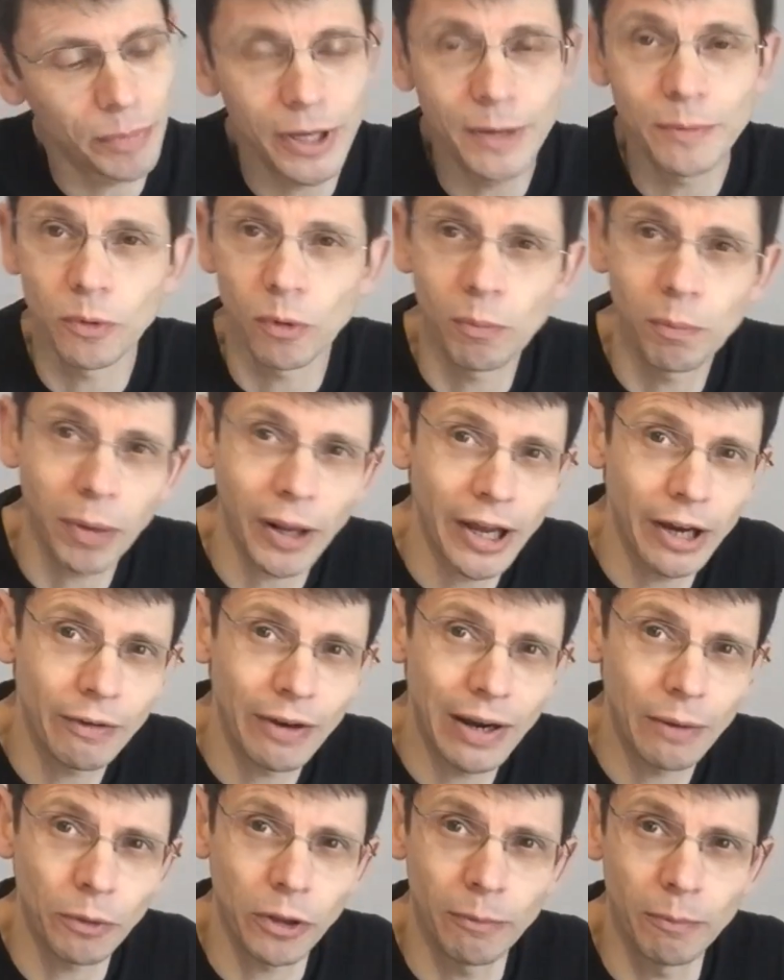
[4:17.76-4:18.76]
people play
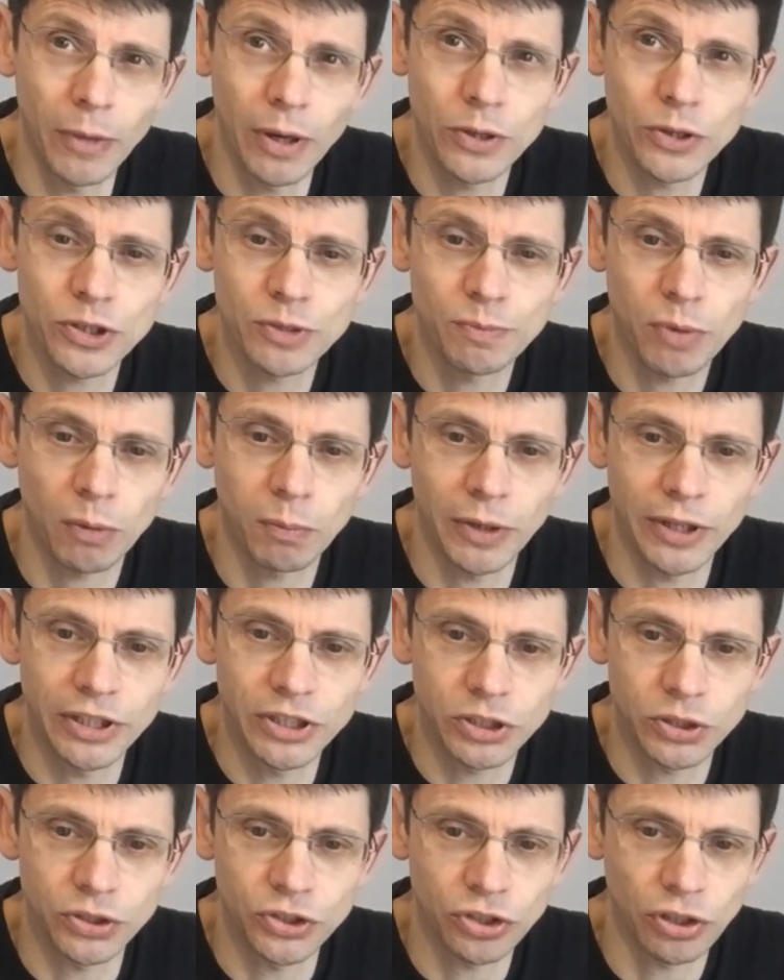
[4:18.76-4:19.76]
around with it most probably
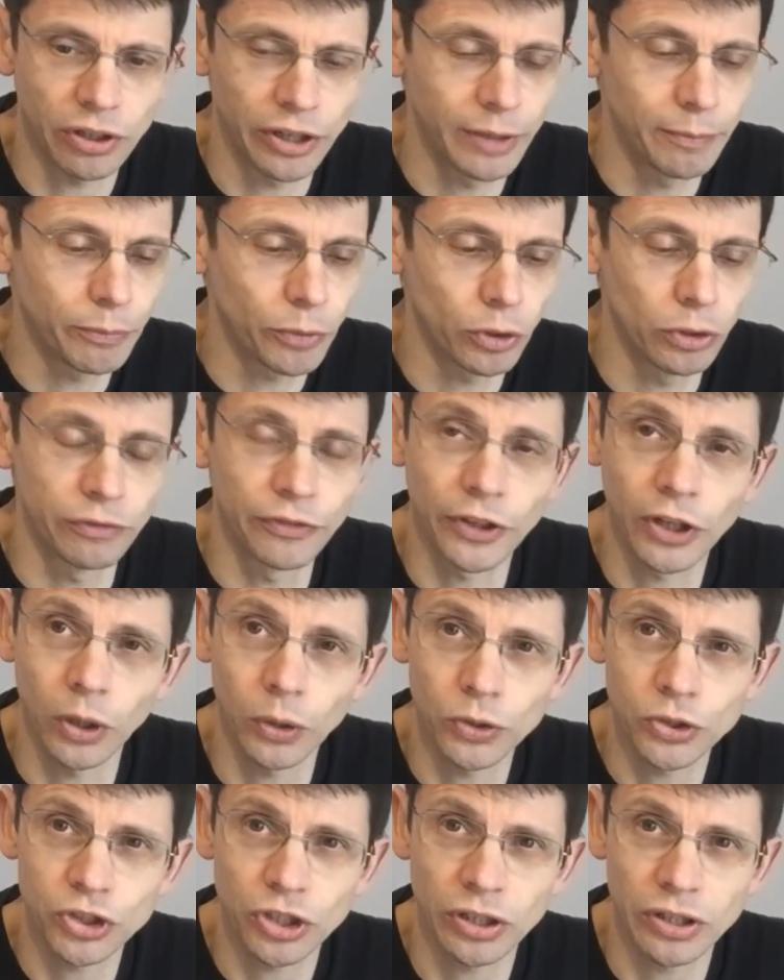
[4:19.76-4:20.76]
to try and improve the
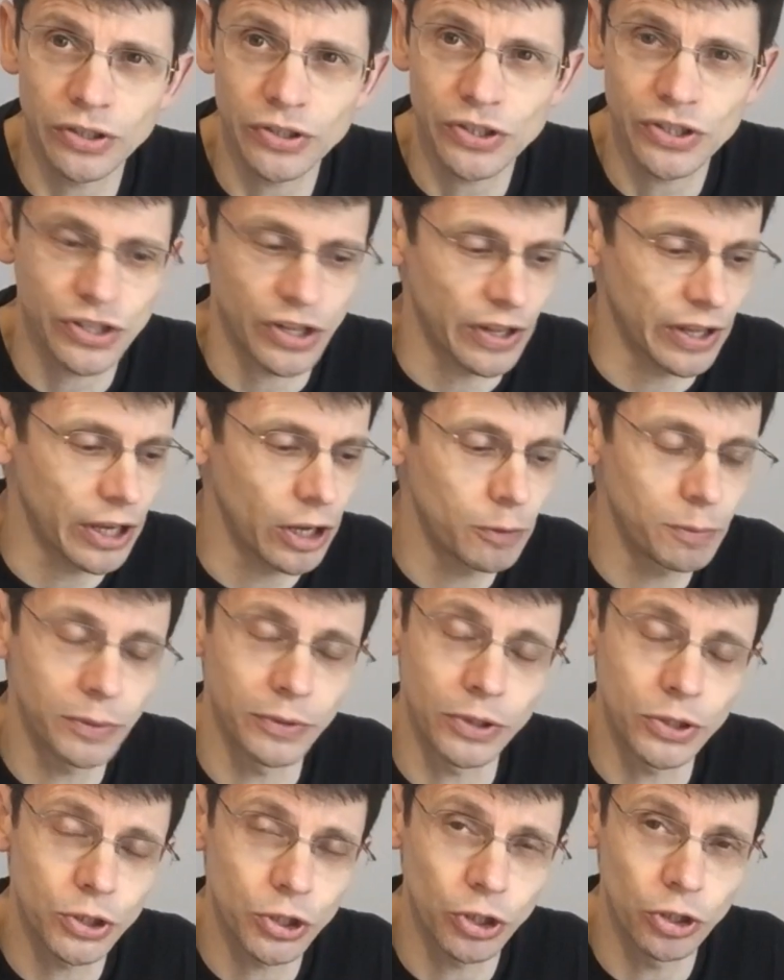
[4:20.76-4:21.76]
contrast, so they
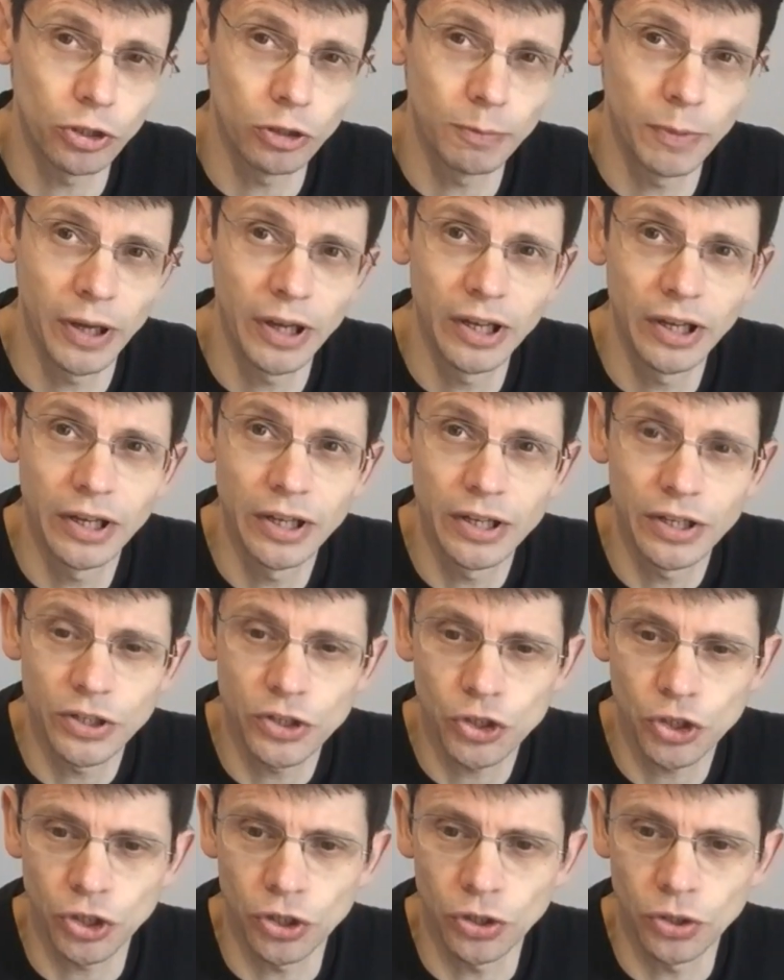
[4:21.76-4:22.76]
open the tube
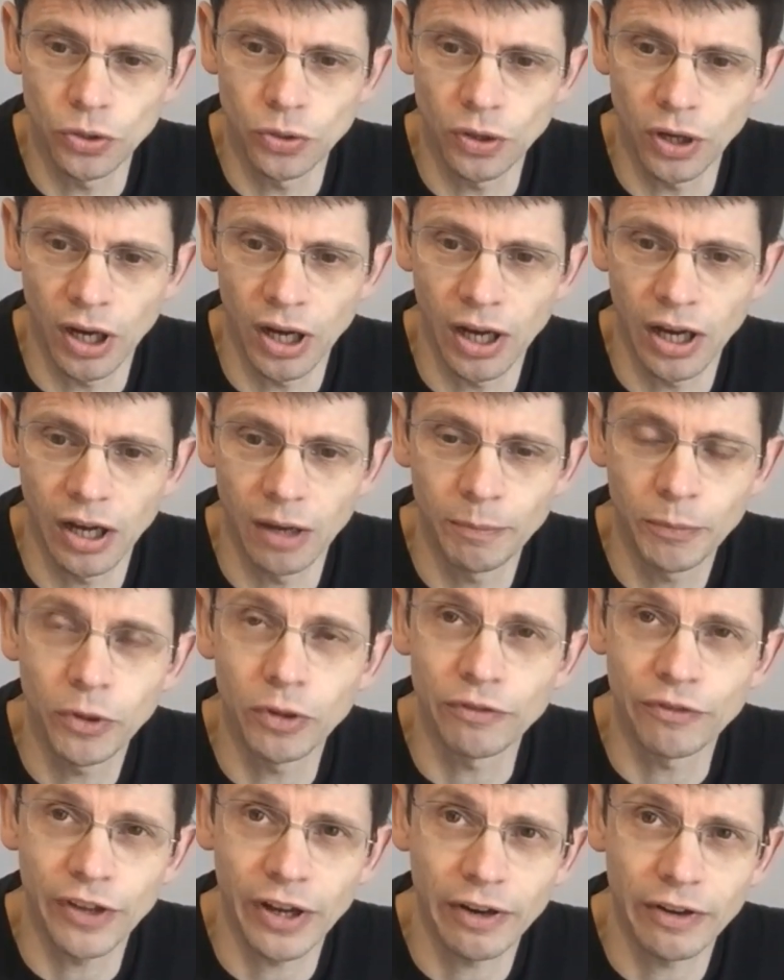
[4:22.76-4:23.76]
to
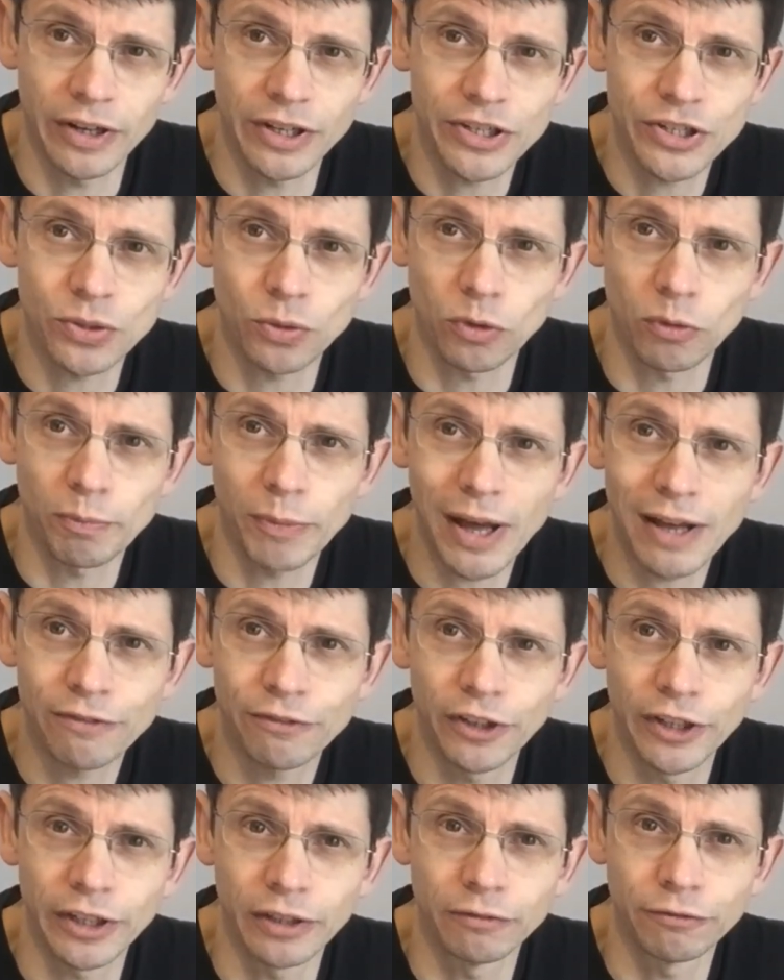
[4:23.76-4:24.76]
put various sort of
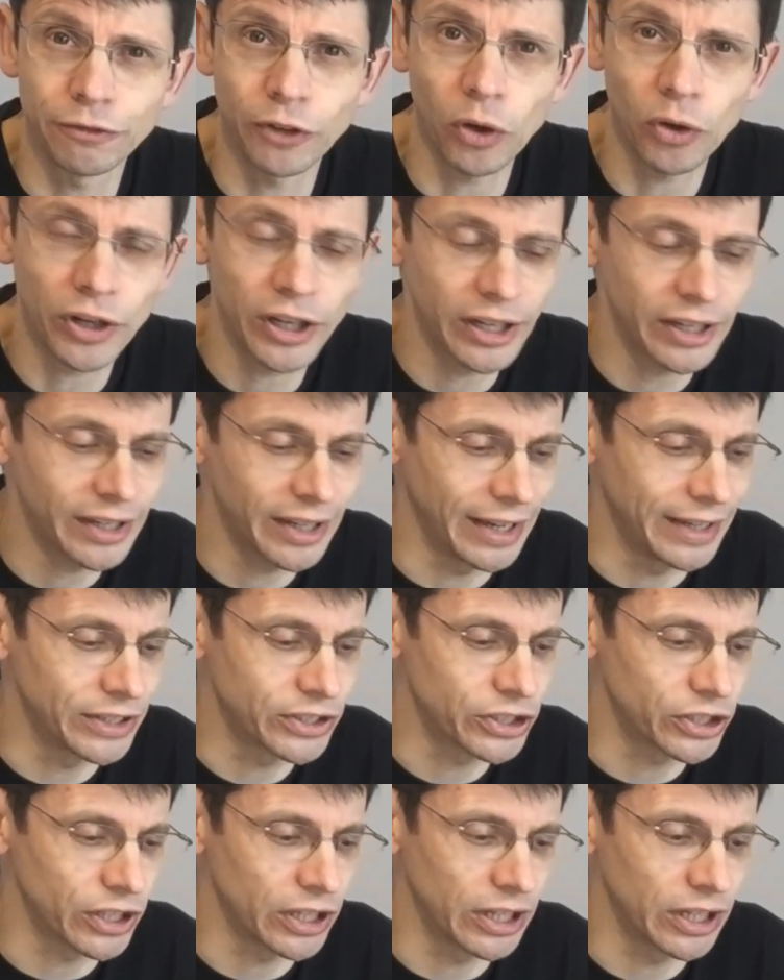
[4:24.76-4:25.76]
baffling and flocking
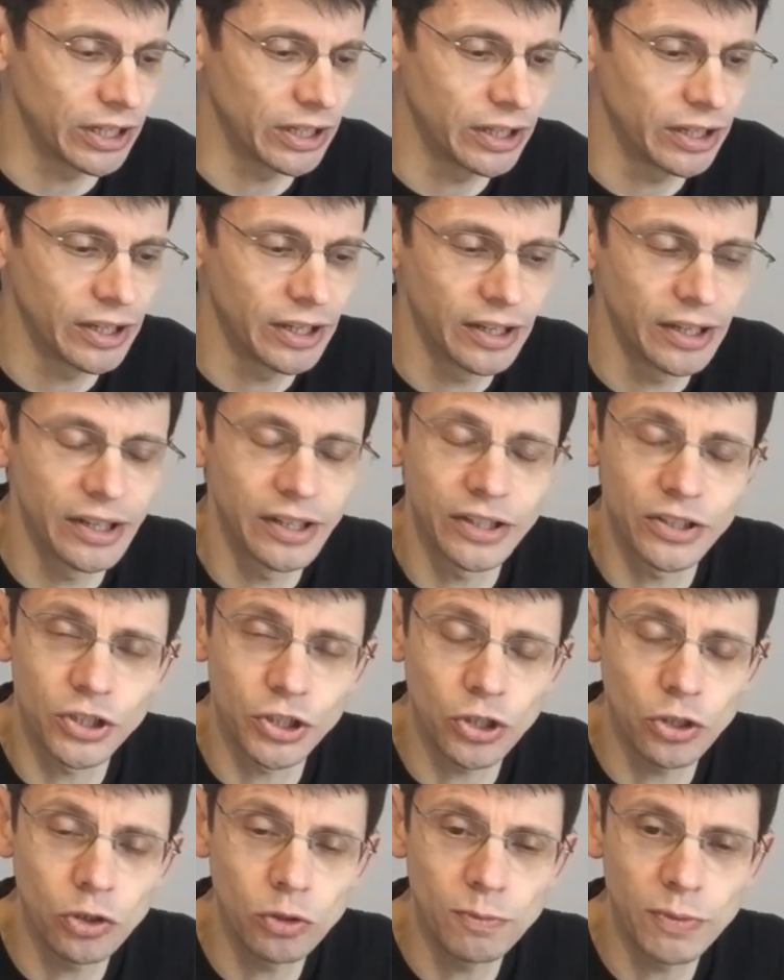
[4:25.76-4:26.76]
into the
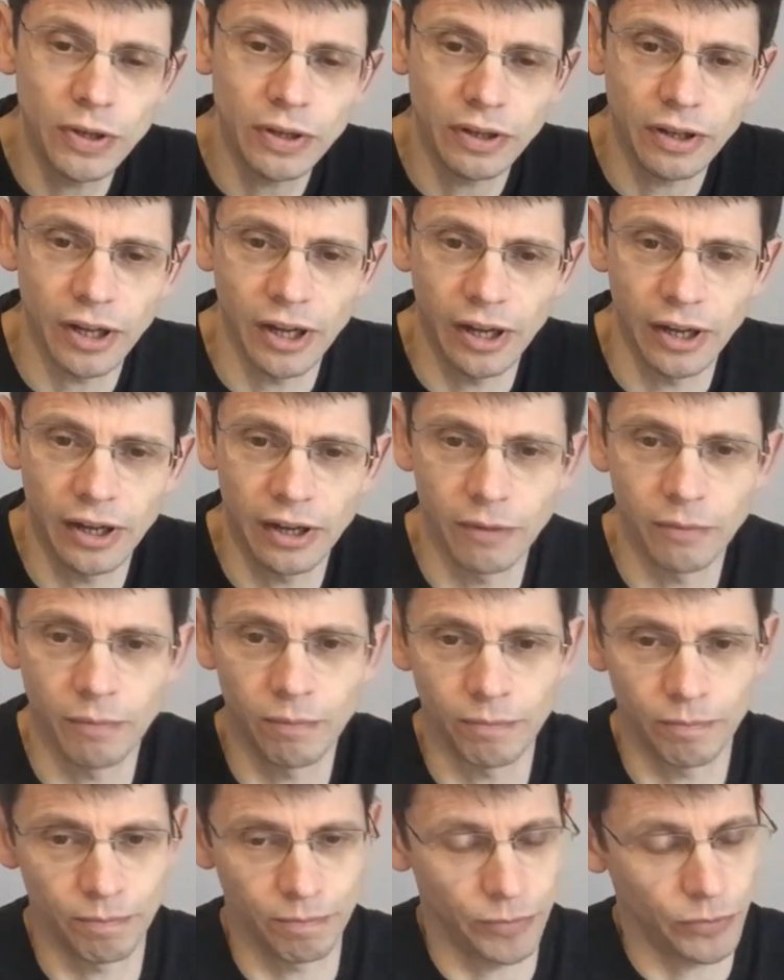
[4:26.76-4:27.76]
tube
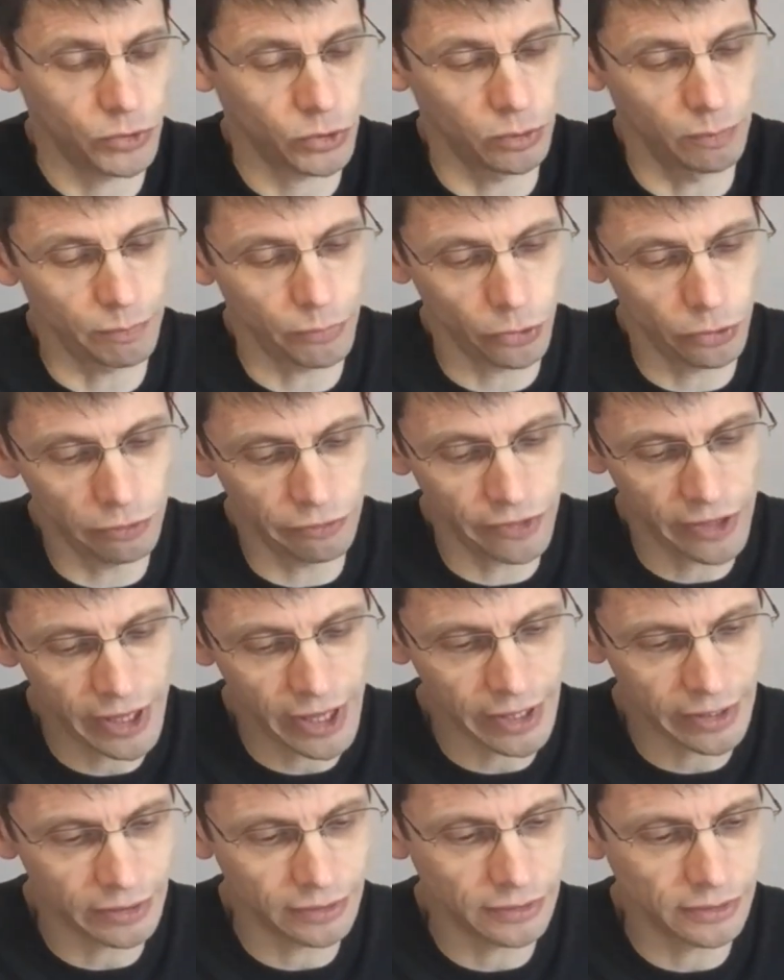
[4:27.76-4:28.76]
to improve
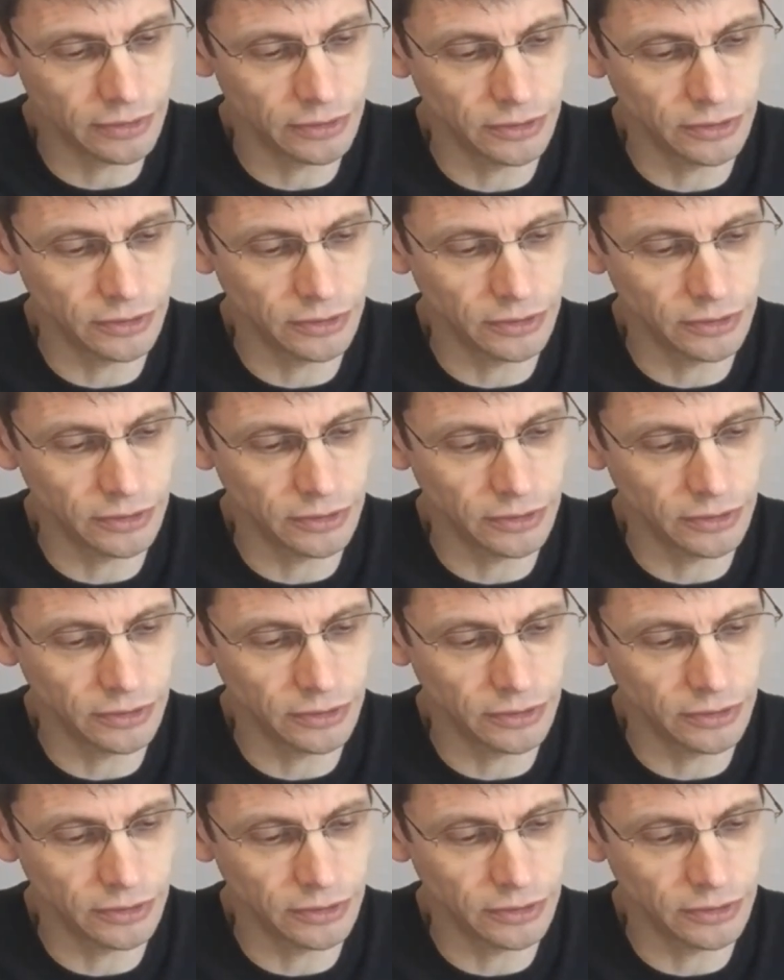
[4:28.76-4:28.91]
that,